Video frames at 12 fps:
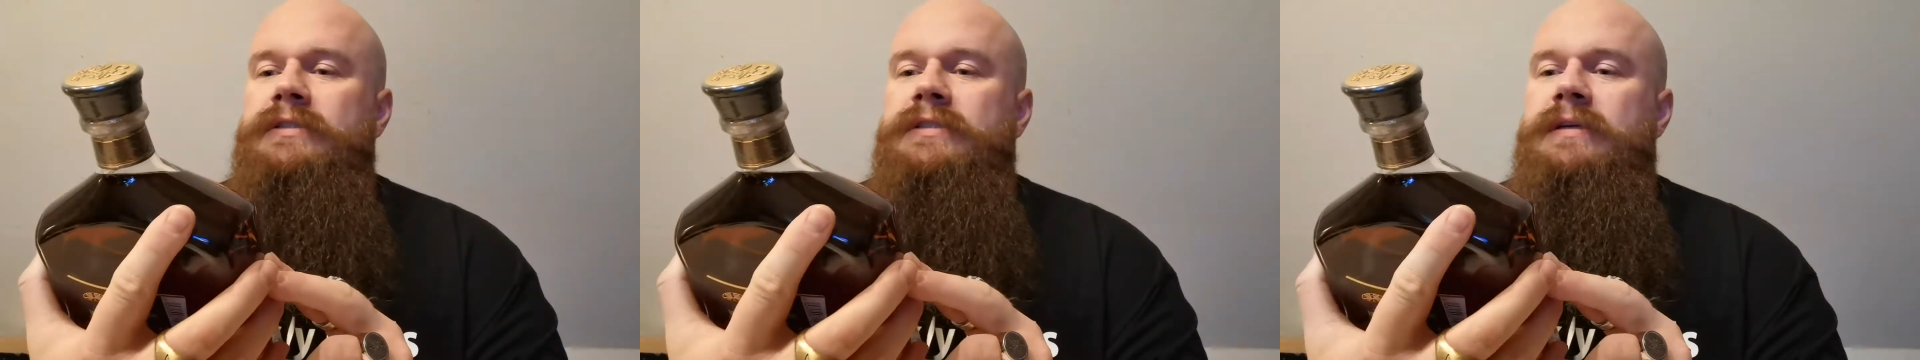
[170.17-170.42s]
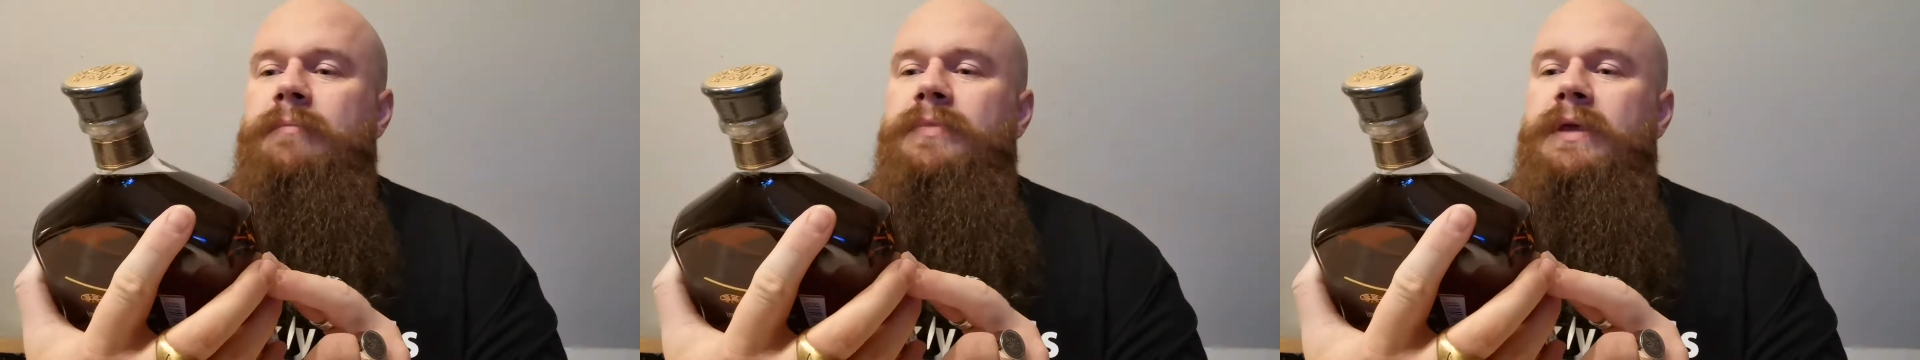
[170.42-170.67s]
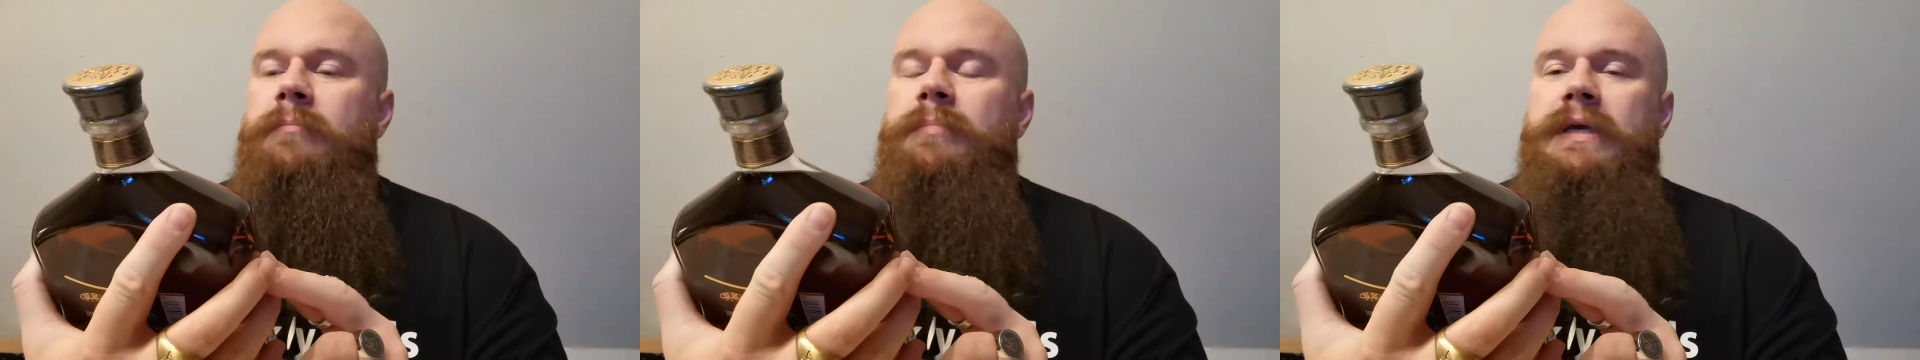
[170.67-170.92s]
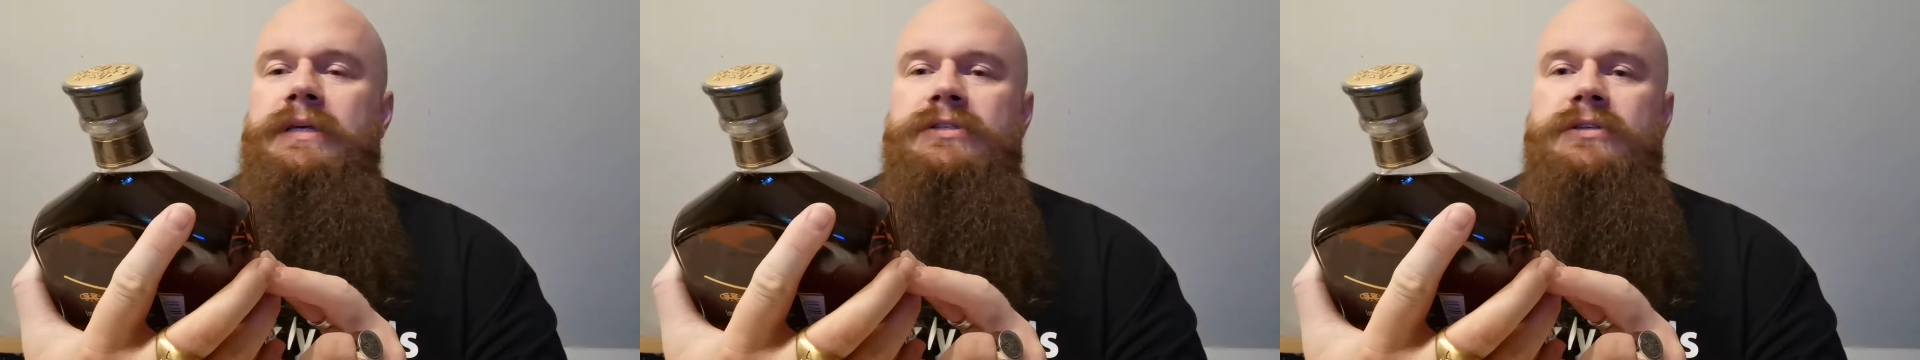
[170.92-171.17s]
something
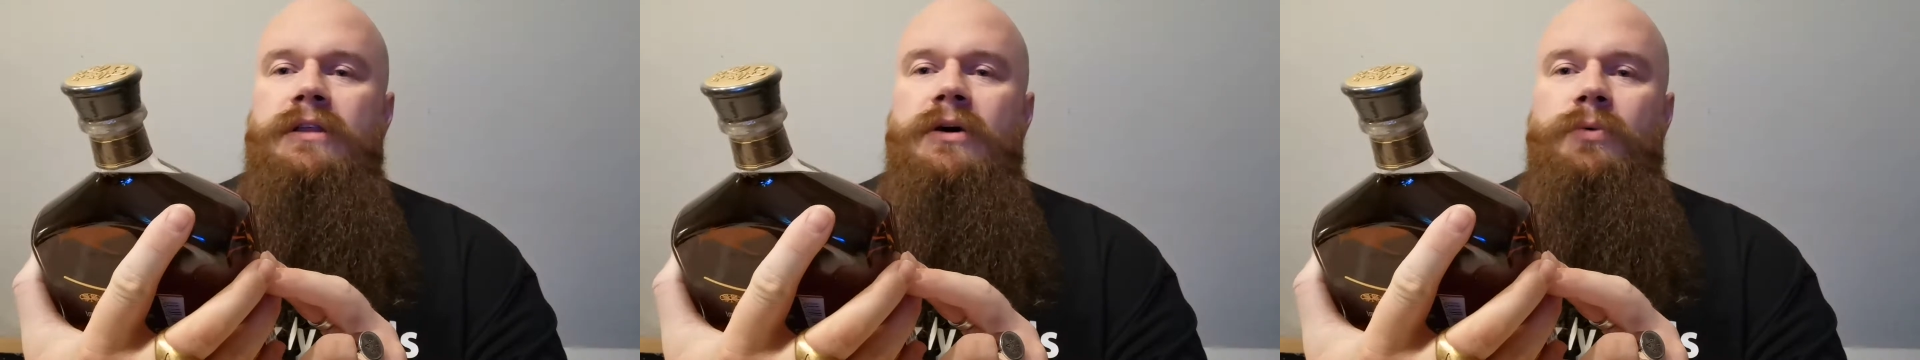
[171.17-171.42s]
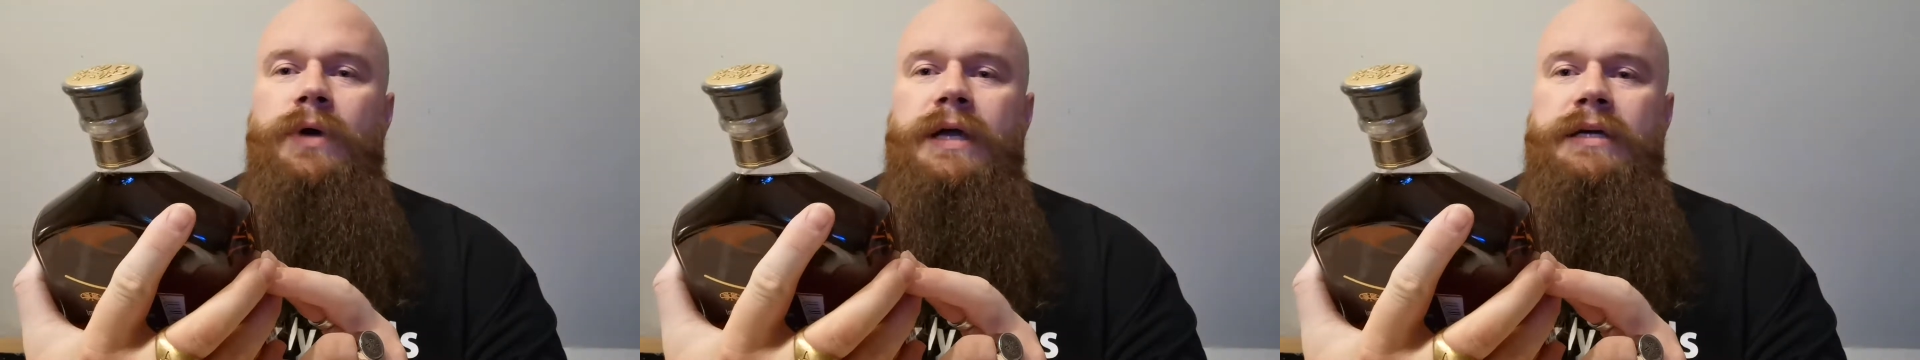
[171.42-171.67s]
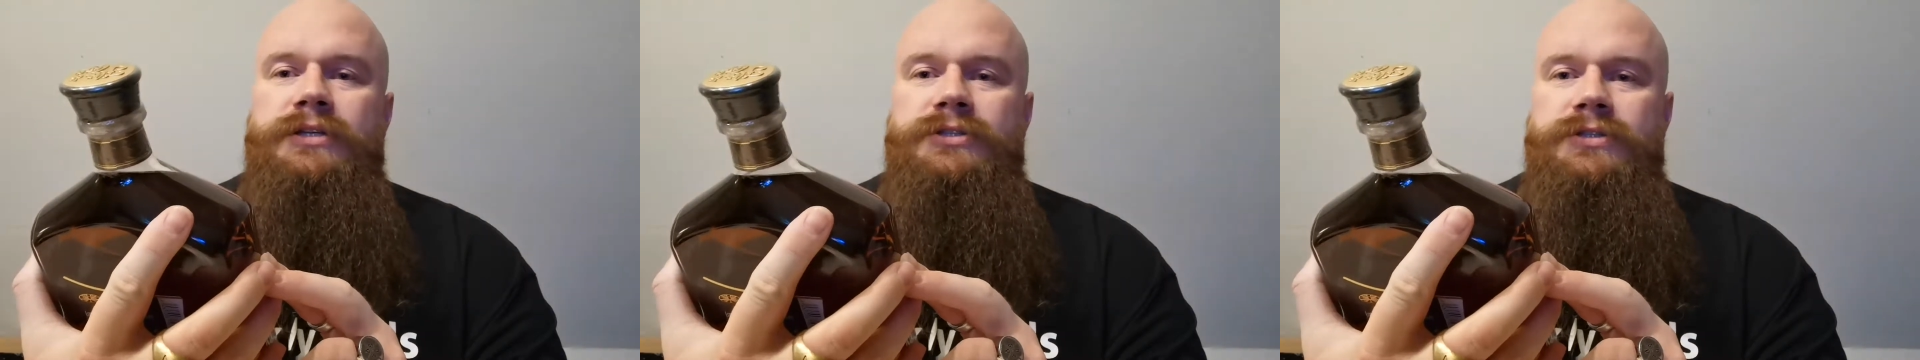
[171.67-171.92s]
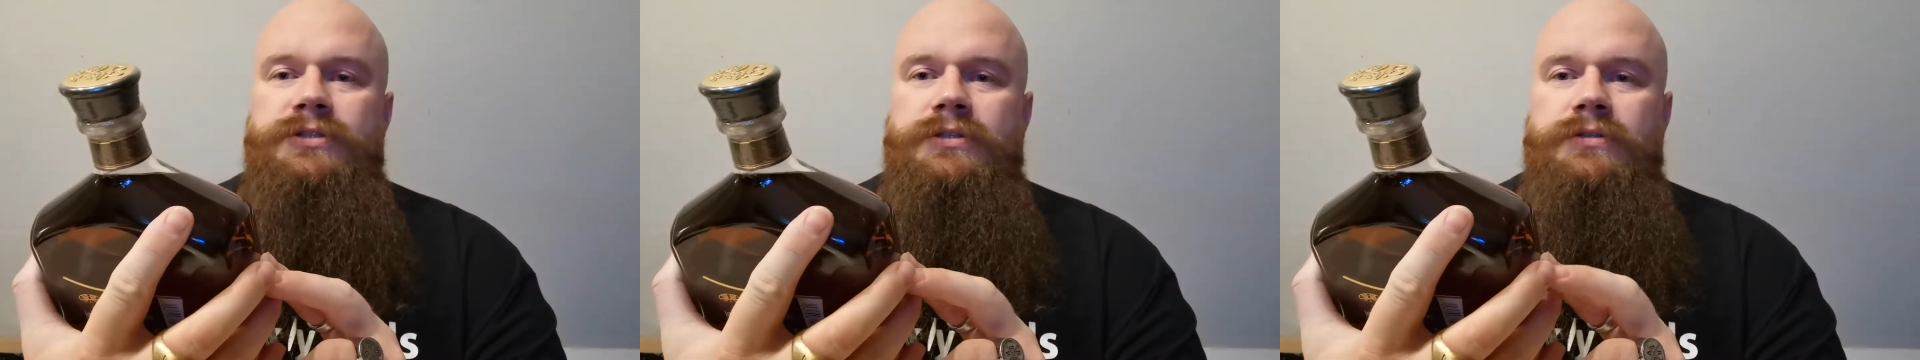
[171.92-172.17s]
be
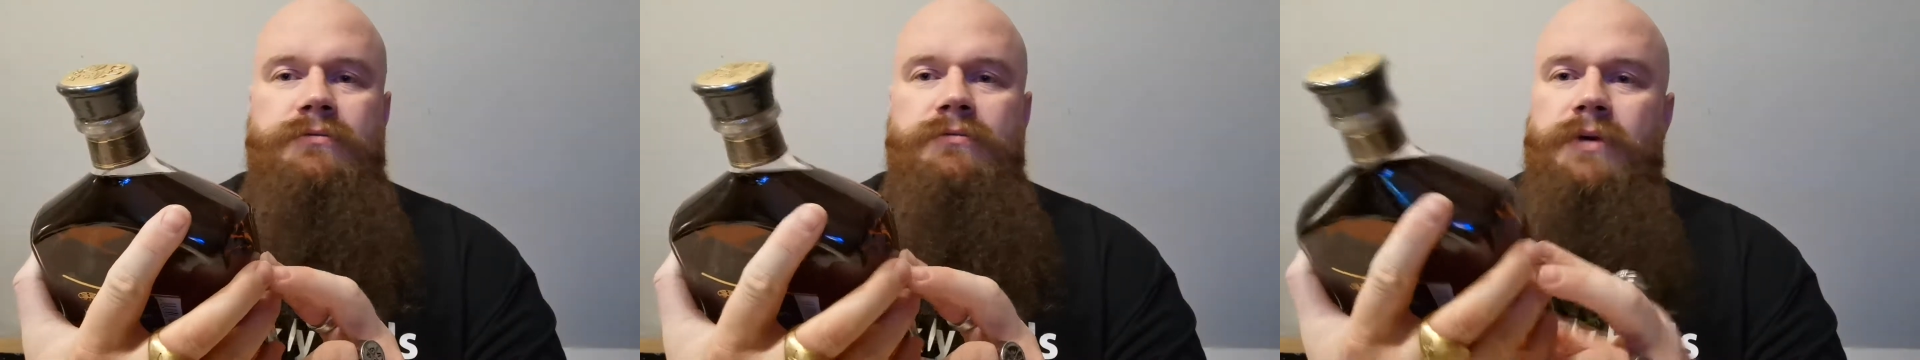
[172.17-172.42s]
slow-aged?